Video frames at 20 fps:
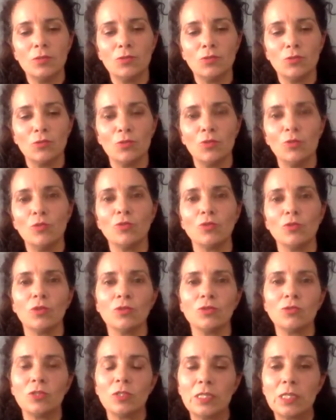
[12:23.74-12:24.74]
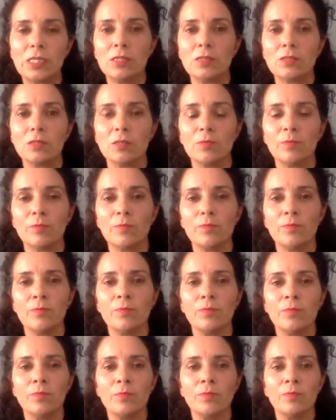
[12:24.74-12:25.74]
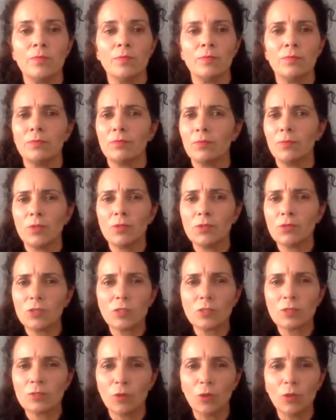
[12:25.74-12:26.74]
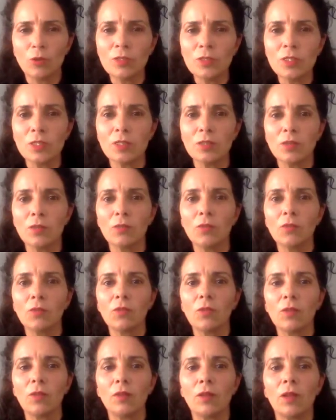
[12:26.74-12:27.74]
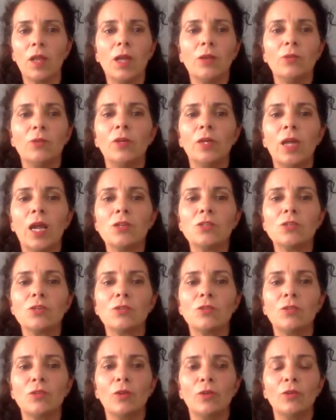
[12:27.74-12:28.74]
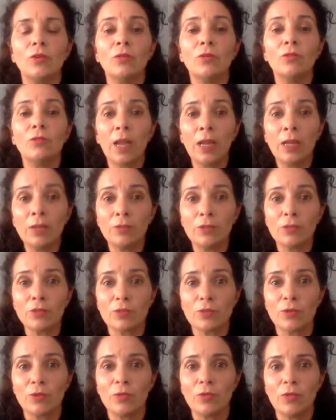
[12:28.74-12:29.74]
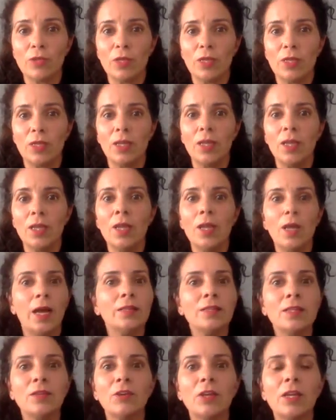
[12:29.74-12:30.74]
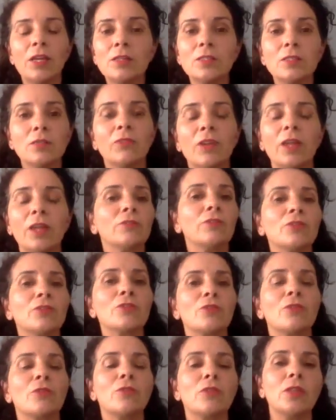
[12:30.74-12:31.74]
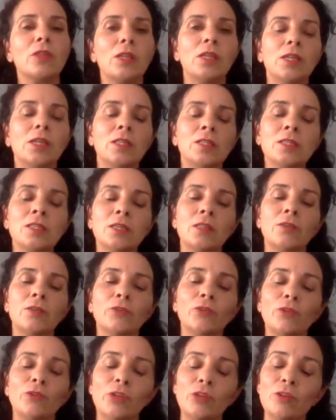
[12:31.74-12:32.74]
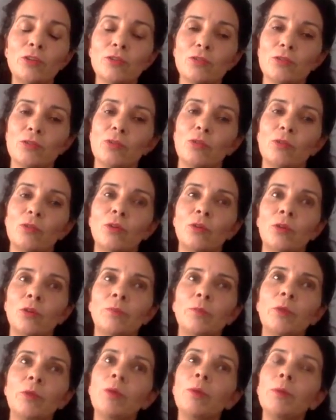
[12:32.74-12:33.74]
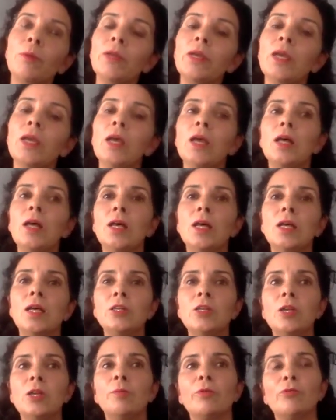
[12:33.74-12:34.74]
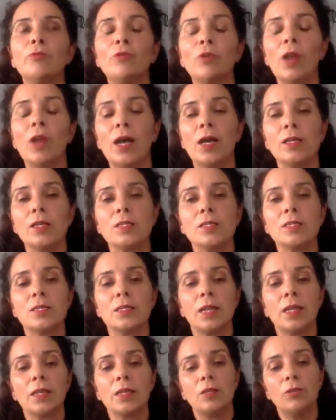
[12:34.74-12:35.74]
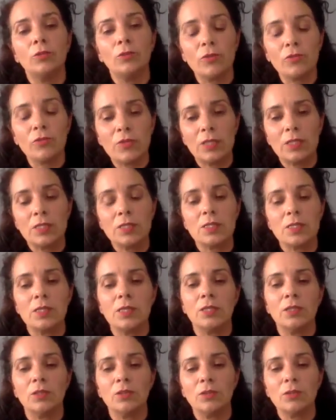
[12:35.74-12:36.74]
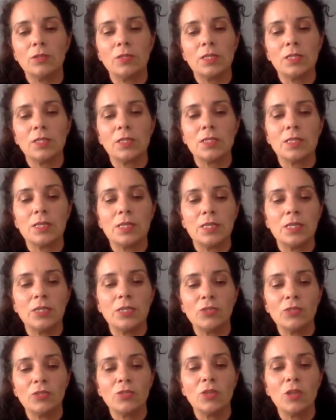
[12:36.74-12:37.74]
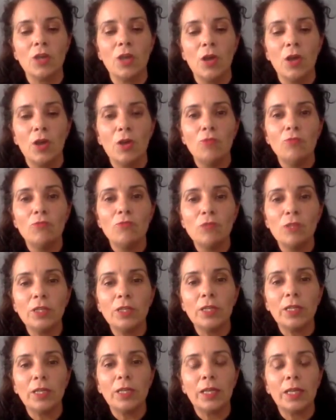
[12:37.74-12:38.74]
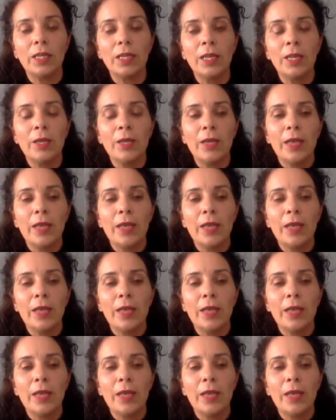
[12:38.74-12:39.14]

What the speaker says: Jews or Judaism, it's just nonsense. I wrote an article on Frankfurt School theory. I'd never heard of Frankfurt School theory until a few years ago, probably year before last, and I looked into it, and it just really